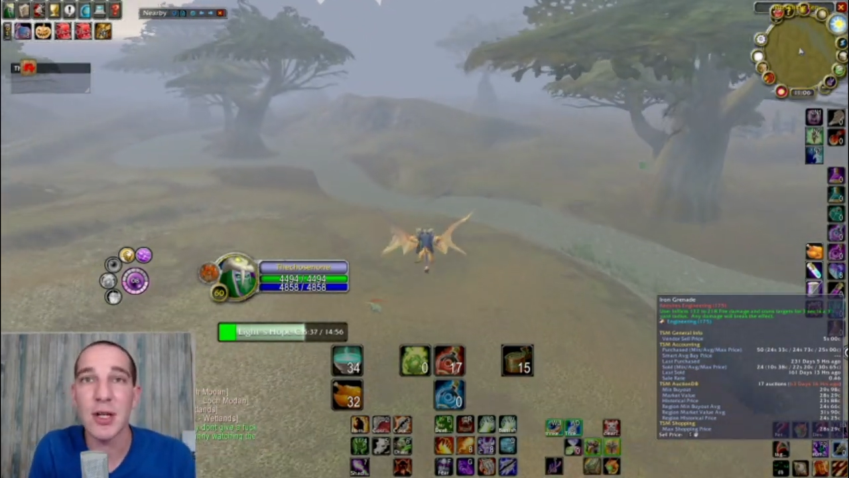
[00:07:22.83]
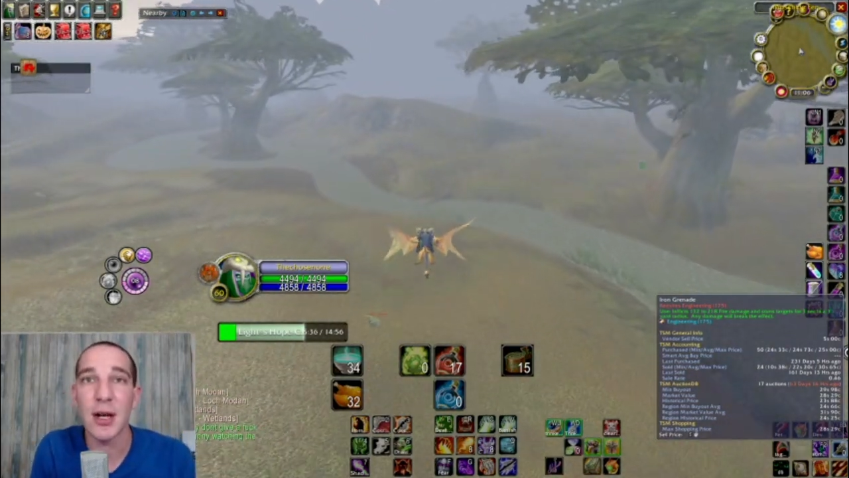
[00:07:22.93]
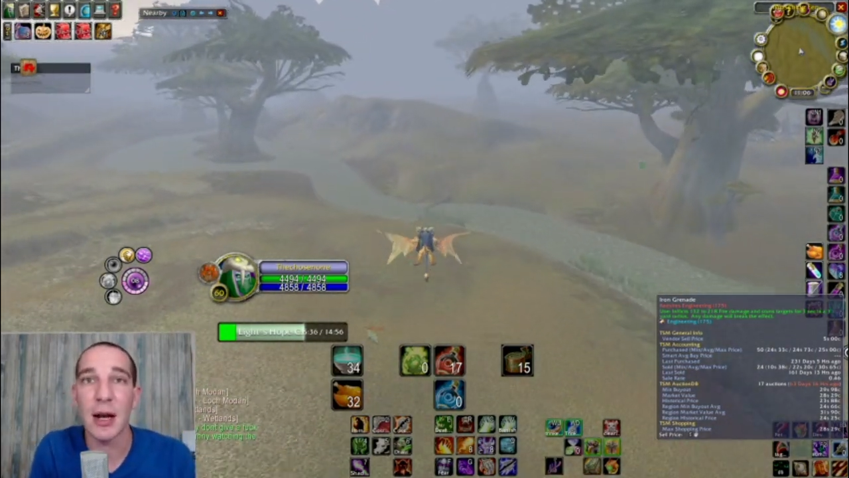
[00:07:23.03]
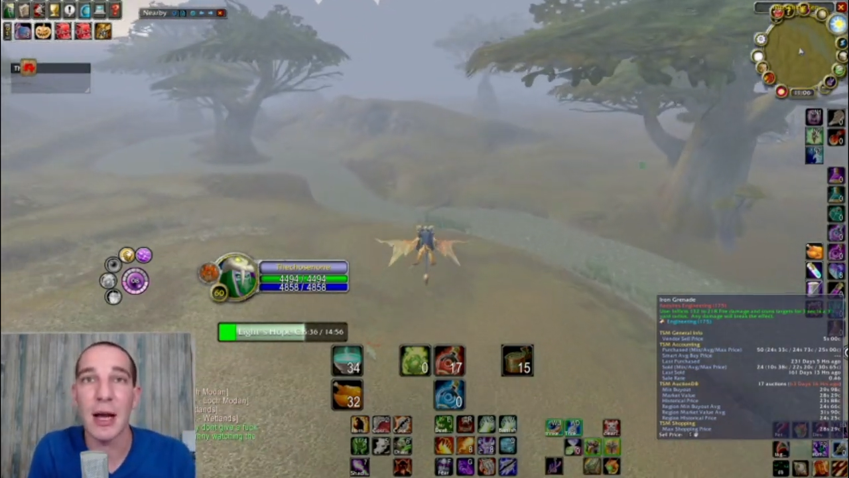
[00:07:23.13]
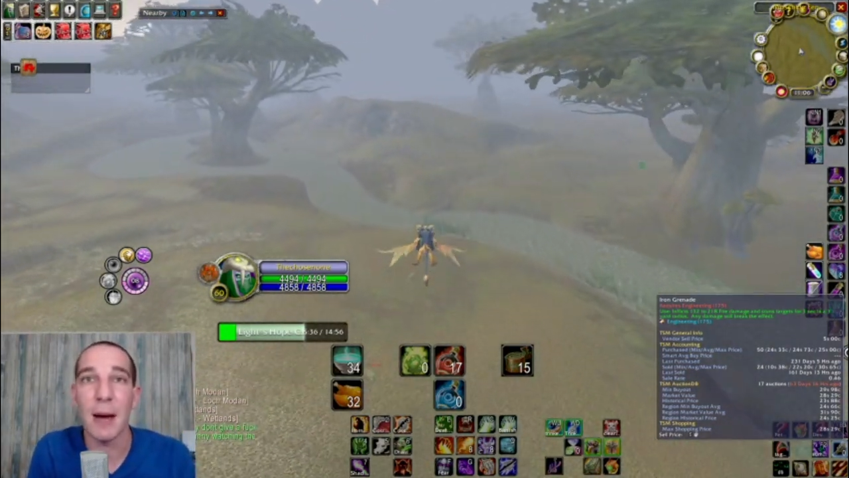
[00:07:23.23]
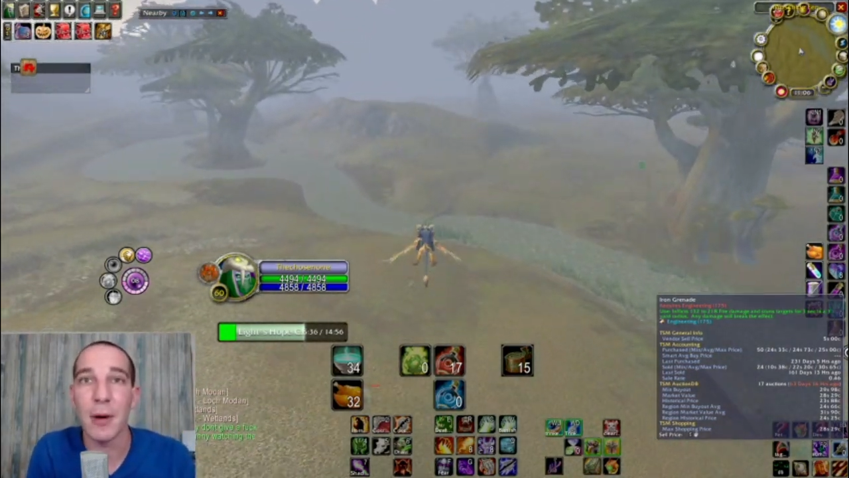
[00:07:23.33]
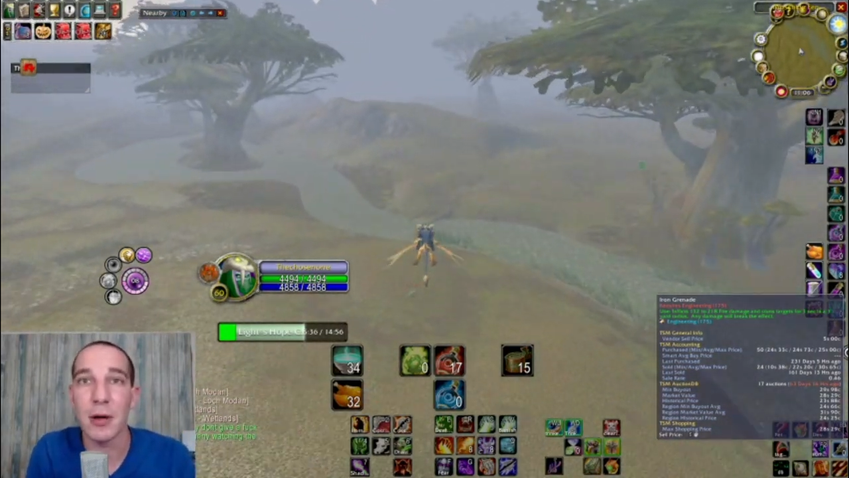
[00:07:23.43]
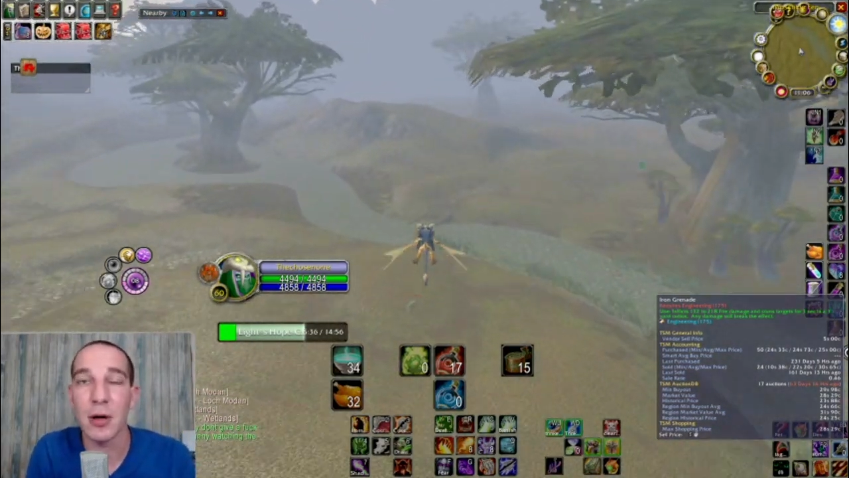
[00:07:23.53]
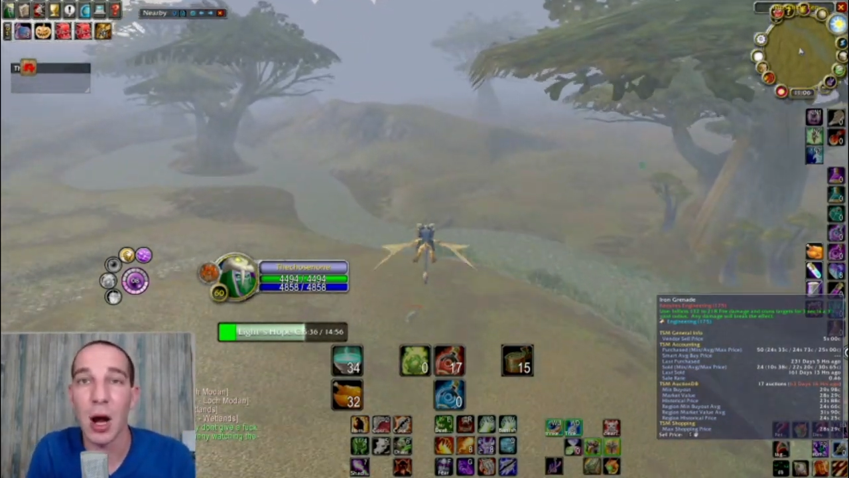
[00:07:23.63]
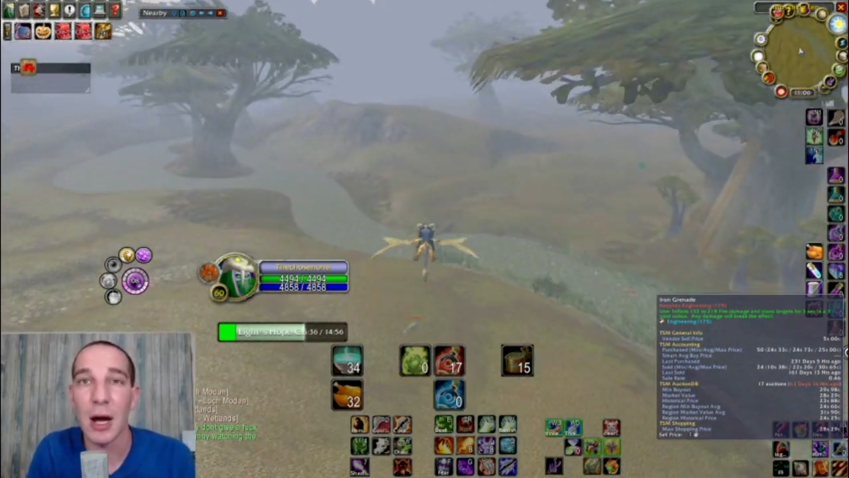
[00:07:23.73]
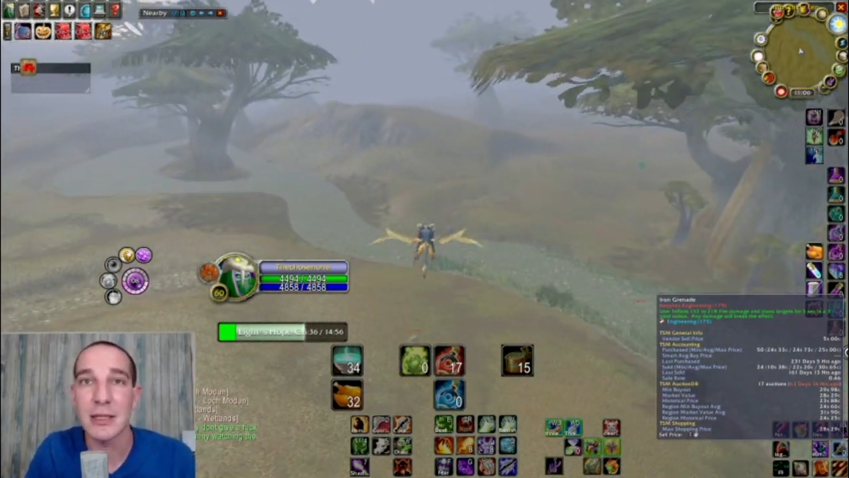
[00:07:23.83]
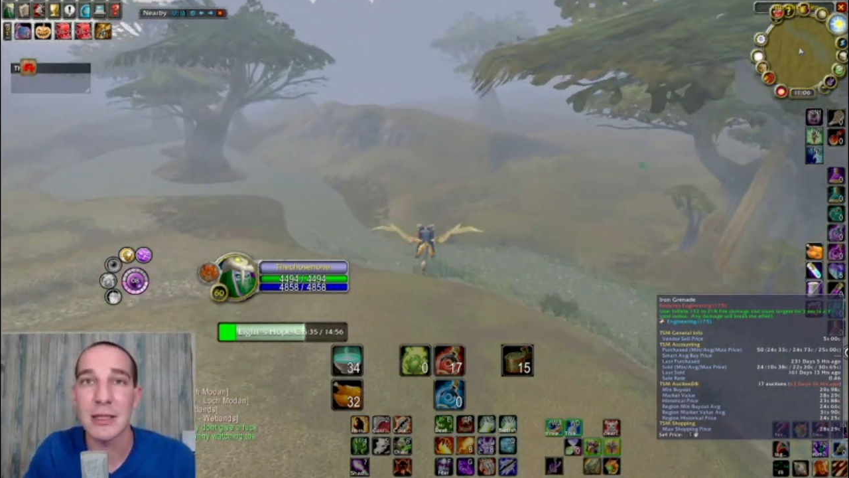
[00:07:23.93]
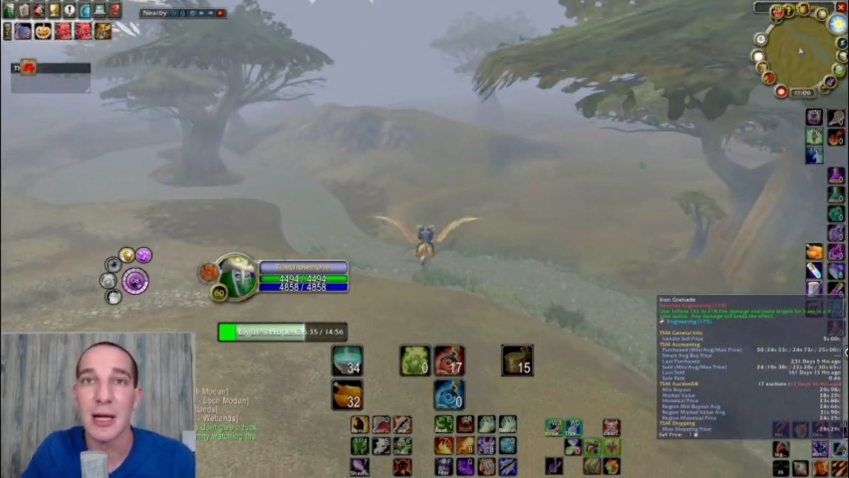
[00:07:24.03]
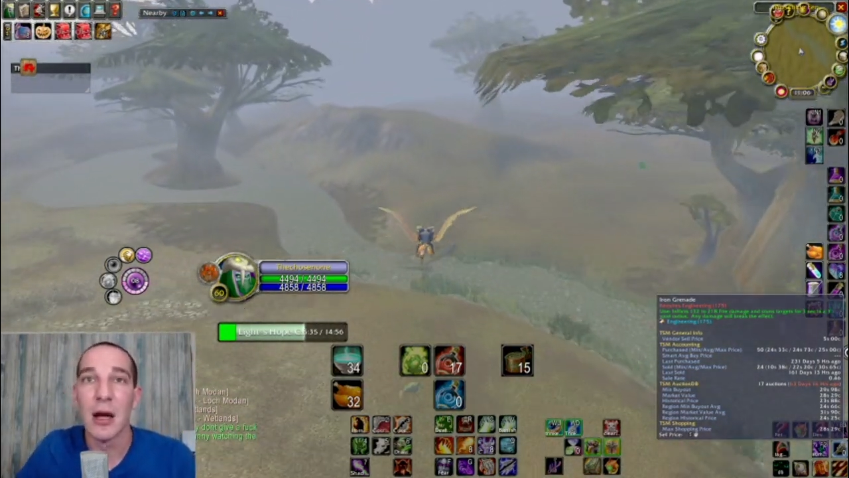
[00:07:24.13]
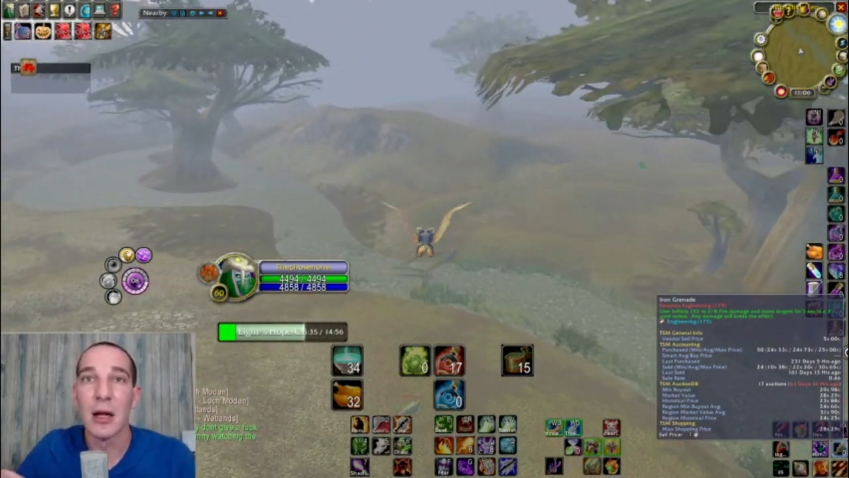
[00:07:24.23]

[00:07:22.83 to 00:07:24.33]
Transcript: you're going to come across